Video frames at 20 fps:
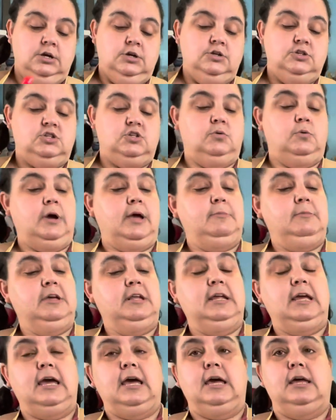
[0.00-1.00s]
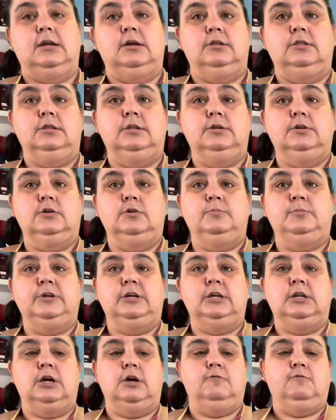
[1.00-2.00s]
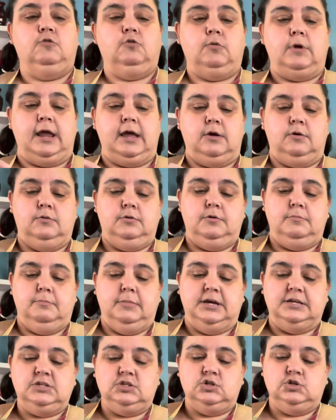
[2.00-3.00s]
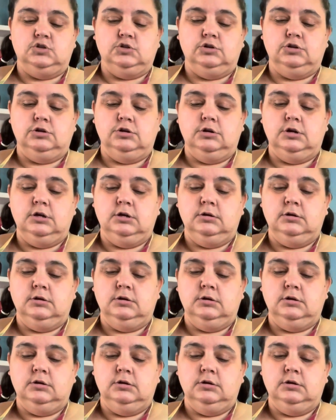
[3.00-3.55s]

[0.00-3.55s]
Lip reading: So I'm going to add a little bit of ground mustard,